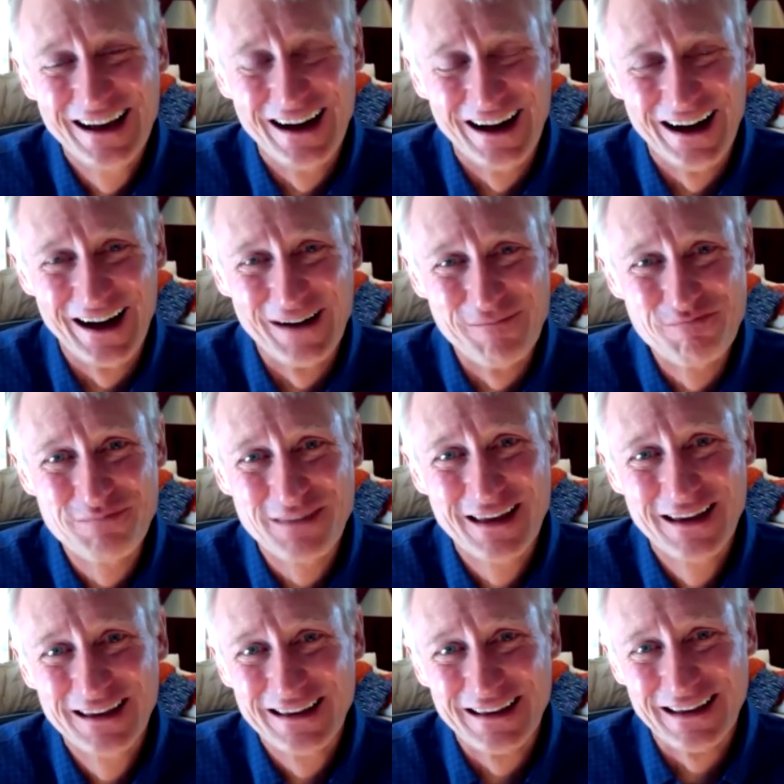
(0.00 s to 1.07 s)
Um,
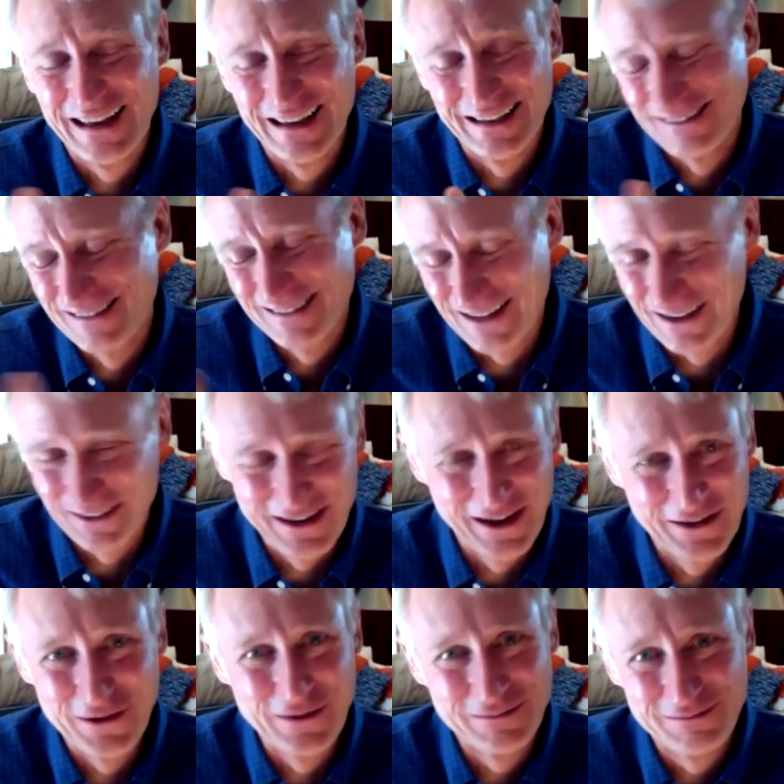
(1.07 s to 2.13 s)
and you know, the
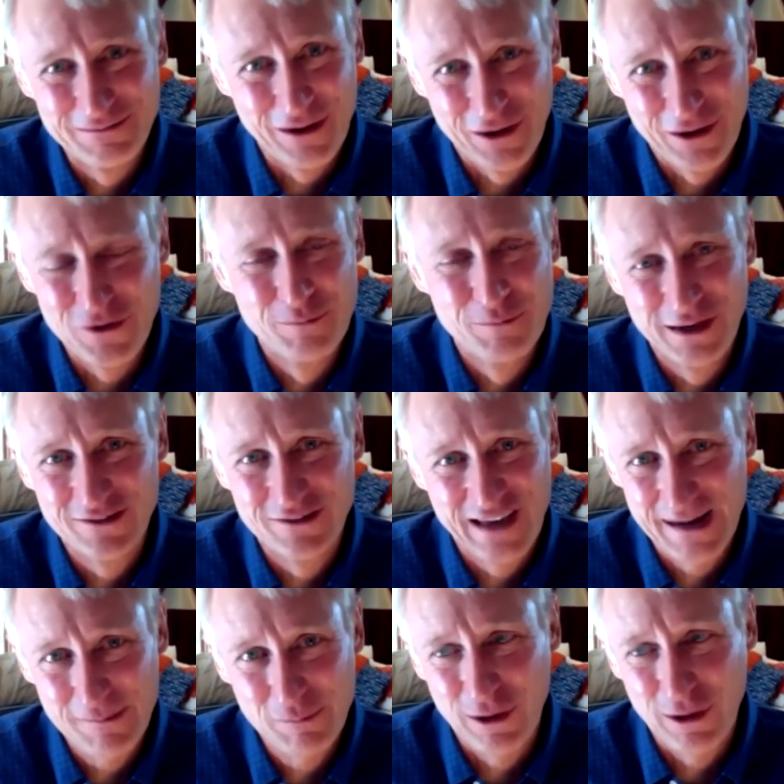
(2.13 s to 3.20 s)
other other big
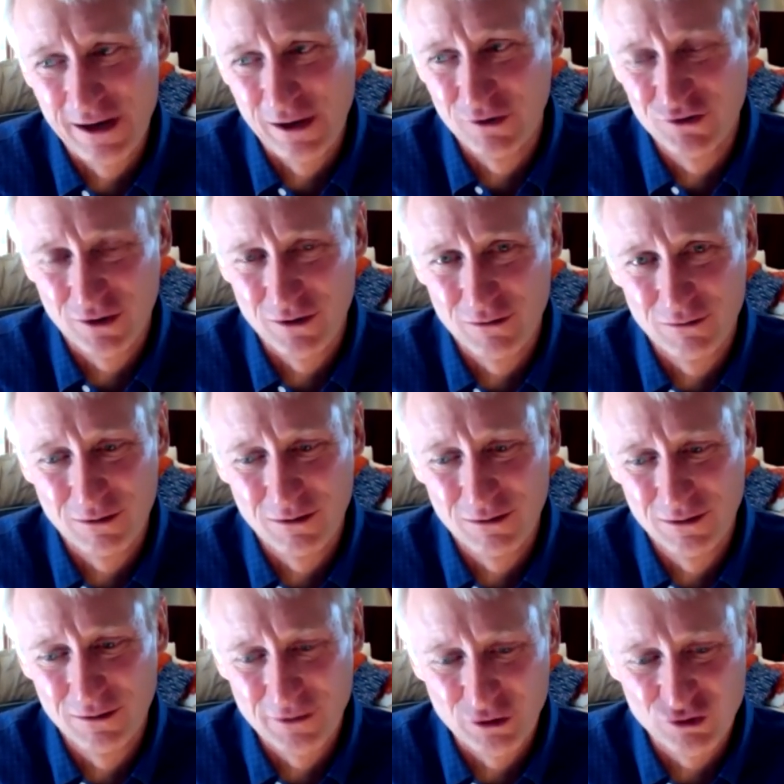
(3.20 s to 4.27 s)
tech players are
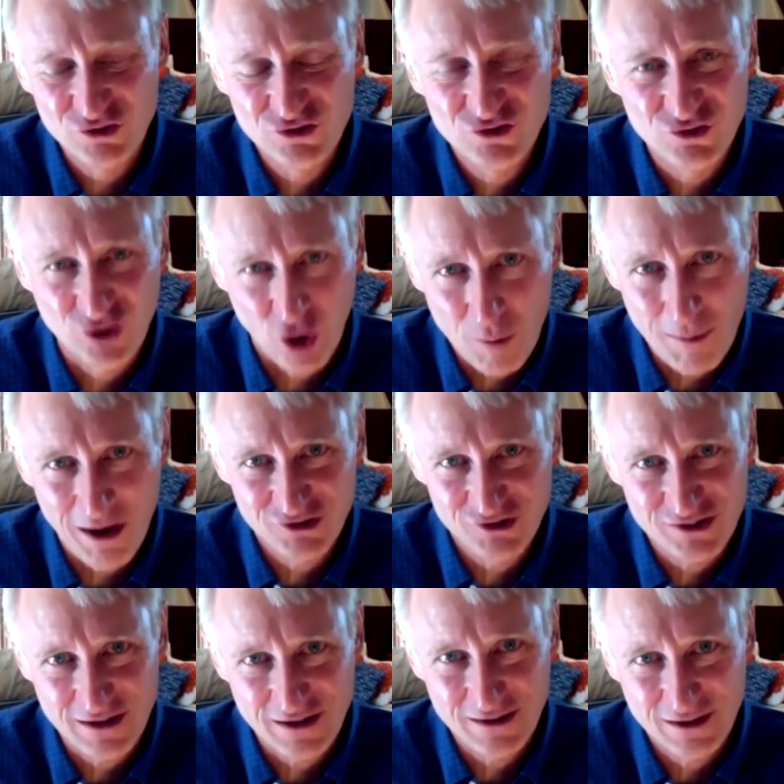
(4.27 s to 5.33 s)
there's so
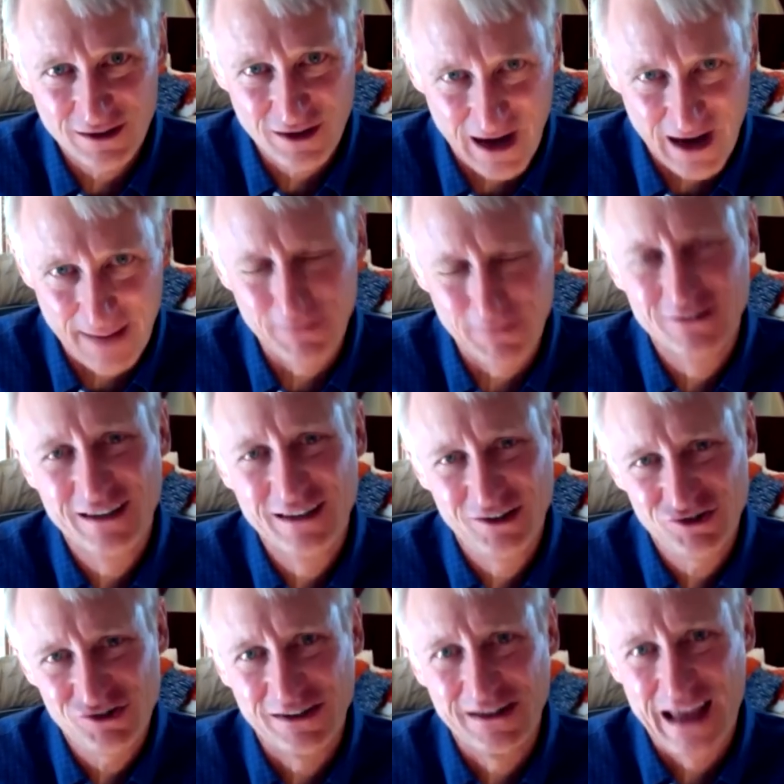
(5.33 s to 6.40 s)
much
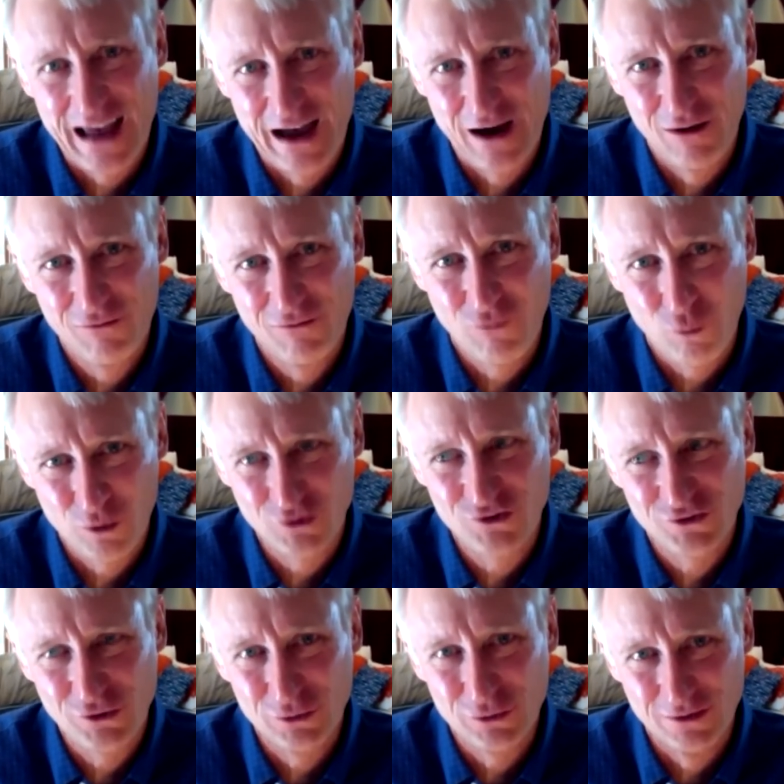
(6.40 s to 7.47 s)
competition now for
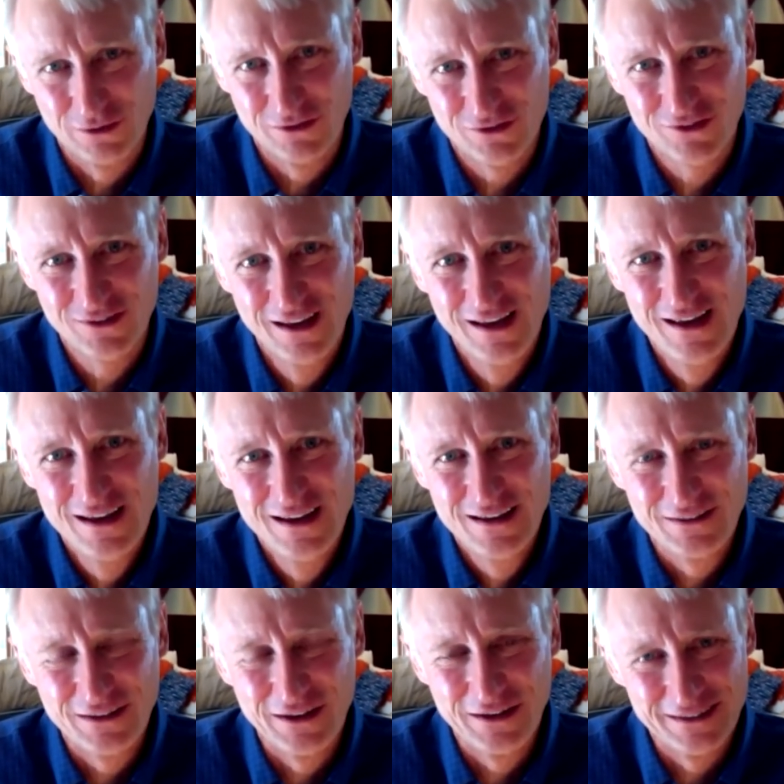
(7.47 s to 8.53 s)
students
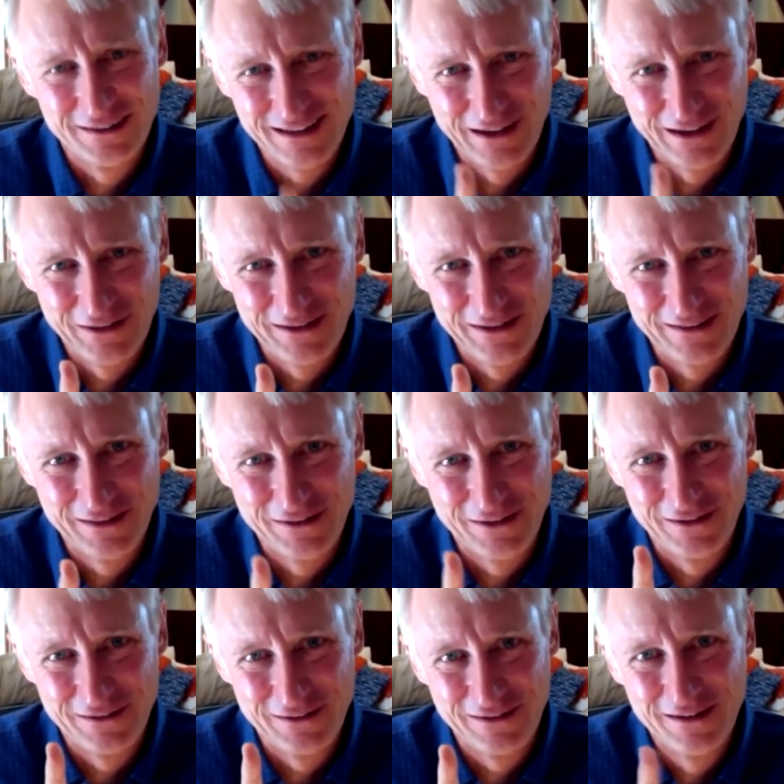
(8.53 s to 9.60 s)
that you know the
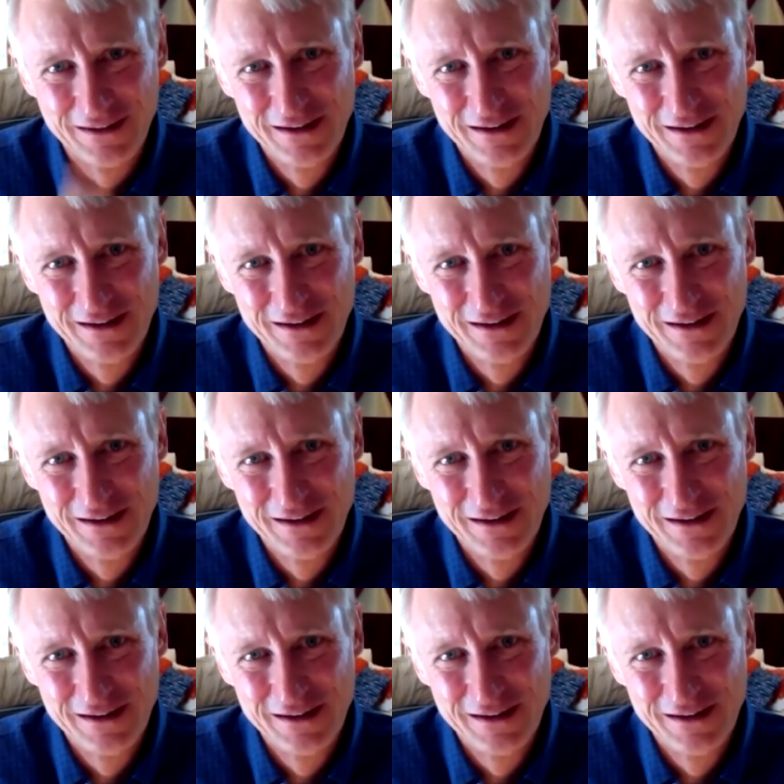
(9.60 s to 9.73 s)
the